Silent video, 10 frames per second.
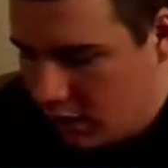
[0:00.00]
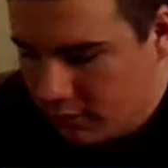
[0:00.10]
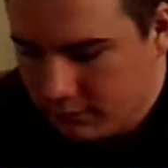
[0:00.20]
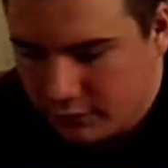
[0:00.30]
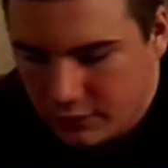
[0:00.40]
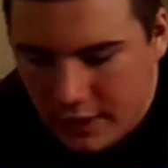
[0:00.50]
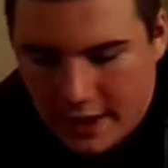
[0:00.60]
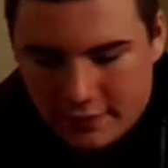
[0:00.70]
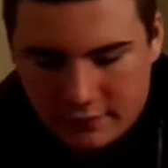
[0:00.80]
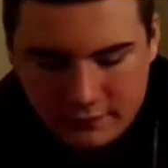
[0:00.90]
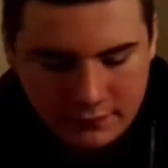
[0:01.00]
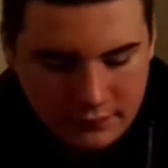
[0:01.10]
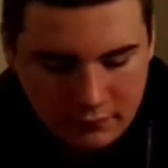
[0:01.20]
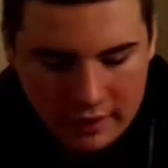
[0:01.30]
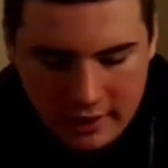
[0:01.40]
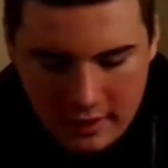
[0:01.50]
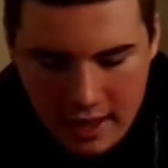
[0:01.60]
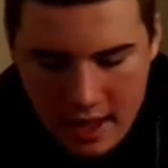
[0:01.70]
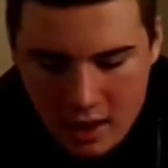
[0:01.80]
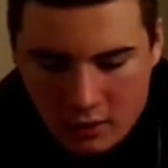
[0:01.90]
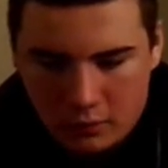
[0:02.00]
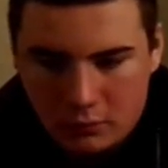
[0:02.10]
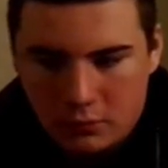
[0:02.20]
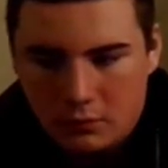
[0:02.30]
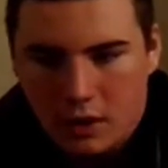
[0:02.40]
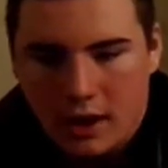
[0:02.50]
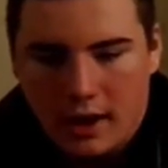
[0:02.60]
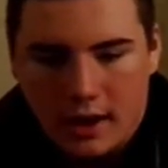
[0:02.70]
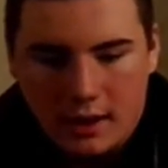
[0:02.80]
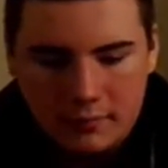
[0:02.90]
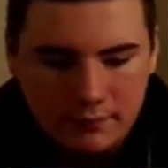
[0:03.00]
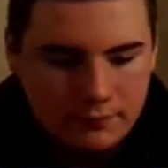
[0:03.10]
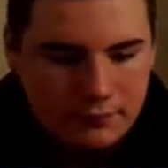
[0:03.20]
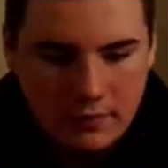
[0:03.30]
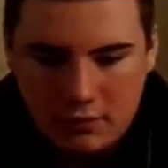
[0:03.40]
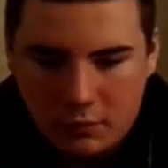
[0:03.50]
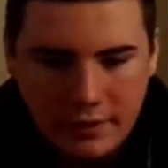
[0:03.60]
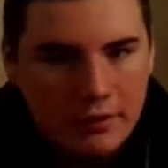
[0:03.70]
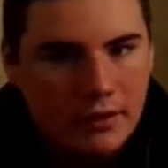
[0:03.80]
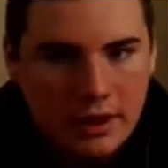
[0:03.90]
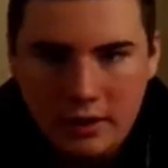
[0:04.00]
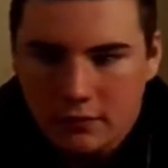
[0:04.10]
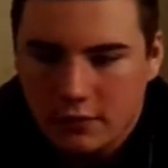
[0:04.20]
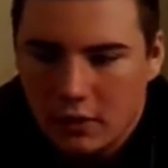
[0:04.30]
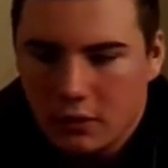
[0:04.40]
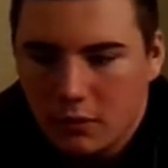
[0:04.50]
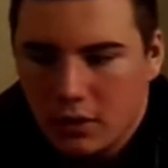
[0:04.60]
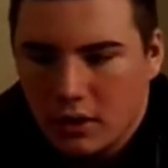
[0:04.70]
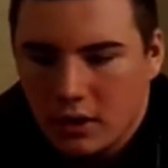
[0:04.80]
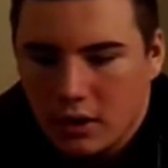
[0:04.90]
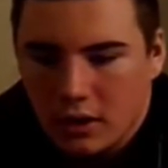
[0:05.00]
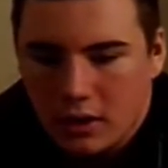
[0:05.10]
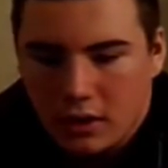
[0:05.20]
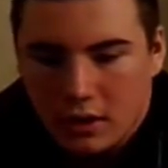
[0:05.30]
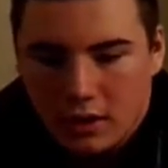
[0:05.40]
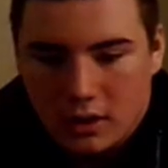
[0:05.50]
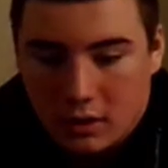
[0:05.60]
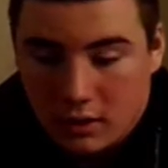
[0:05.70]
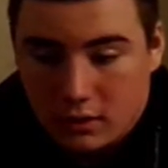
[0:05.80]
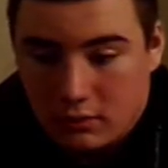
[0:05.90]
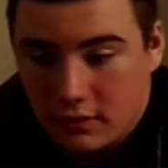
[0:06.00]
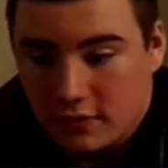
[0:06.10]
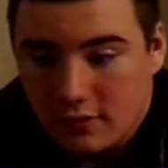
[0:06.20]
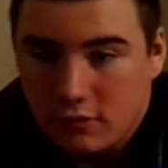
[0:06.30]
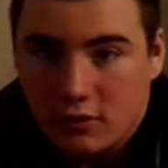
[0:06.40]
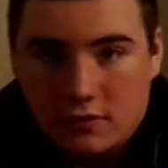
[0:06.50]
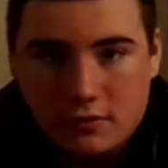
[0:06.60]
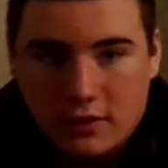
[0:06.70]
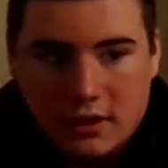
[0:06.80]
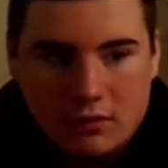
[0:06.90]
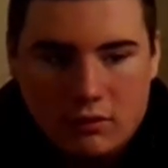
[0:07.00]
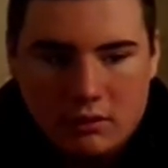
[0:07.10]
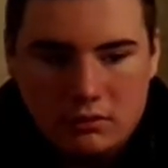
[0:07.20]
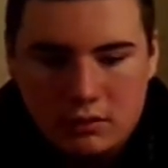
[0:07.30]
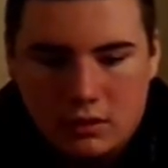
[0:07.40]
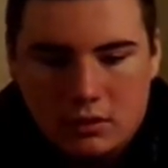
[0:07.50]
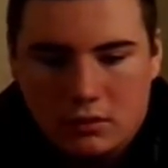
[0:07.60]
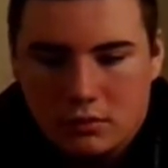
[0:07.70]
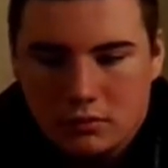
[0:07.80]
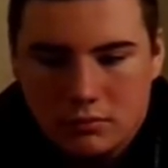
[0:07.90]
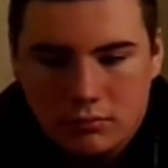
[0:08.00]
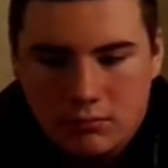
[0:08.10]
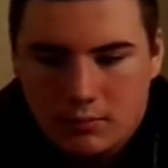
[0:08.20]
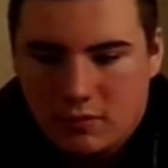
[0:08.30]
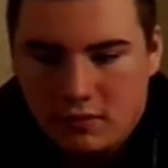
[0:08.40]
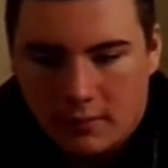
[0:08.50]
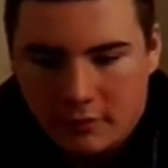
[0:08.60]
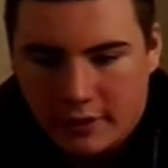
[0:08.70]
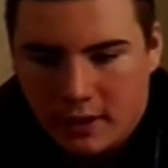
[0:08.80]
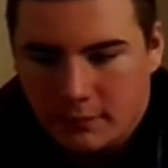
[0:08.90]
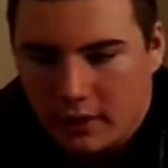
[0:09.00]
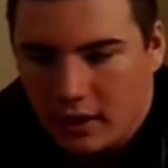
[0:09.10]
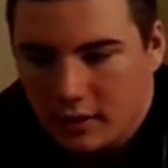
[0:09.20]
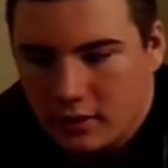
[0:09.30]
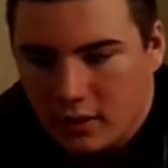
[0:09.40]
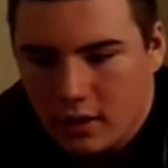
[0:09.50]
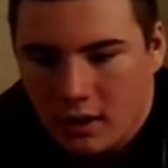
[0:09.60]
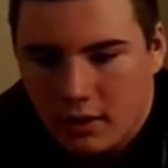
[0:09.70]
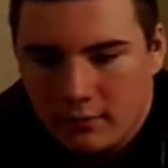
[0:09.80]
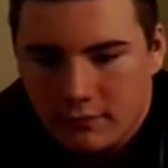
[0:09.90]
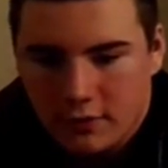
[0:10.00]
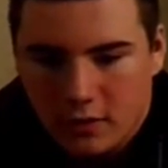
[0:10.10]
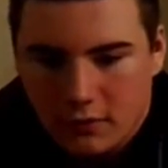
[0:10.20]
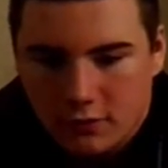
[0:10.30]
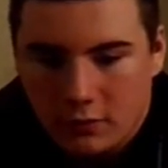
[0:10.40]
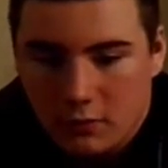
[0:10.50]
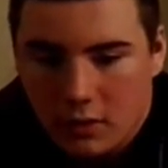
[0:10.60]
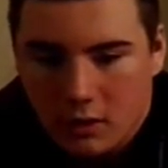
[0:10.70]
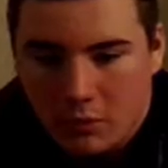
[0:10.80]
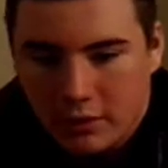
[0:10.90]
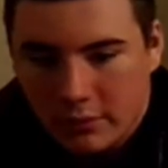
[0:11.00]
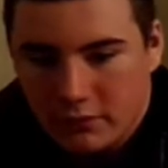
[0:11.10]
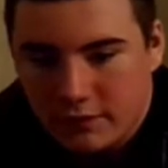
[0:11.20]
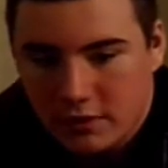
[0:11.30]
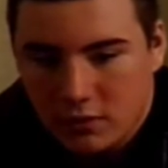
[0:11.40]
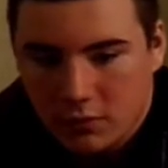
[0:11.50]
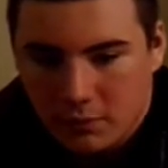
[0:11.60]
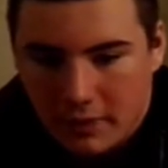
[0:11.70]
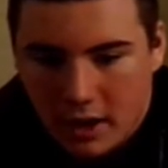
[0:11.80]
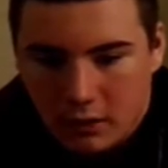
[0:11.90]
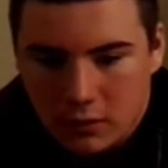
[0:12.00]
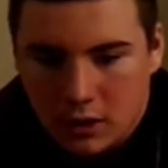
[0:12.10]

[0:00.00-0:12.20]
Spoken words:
for as of right now, it's weird right now. So this is just like a quick little summary and update. For those who are wondering what Fear 2 is about,